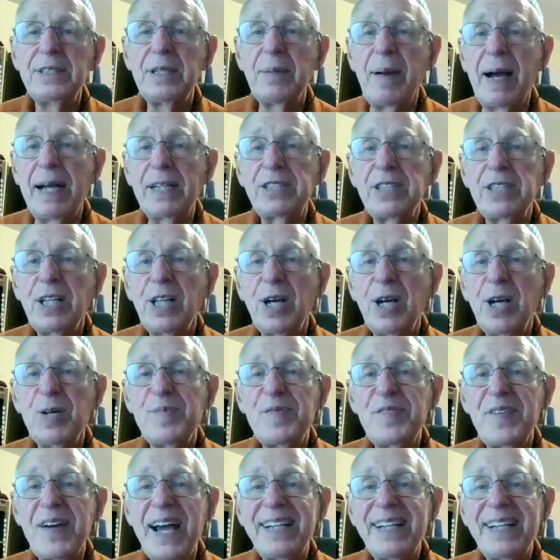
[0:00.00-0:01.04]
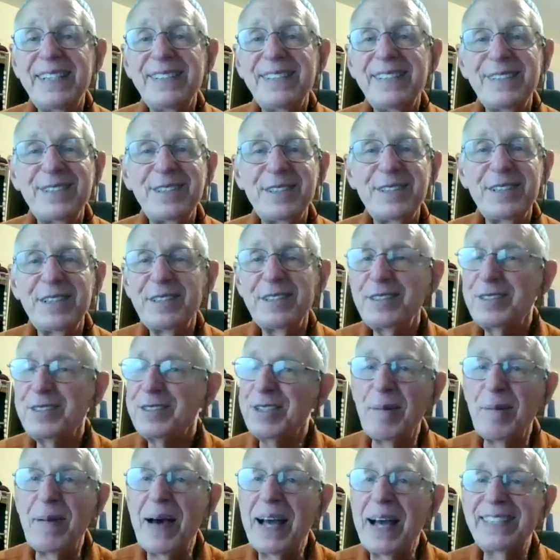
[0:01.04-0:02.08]
Shabbat Shalom, friends.
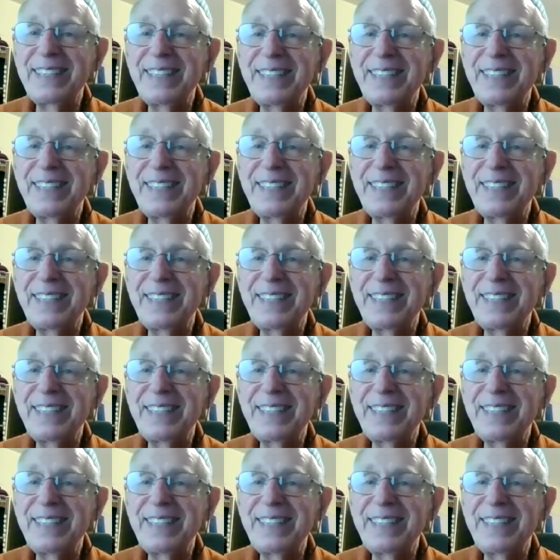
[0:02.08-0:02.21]
Shabbat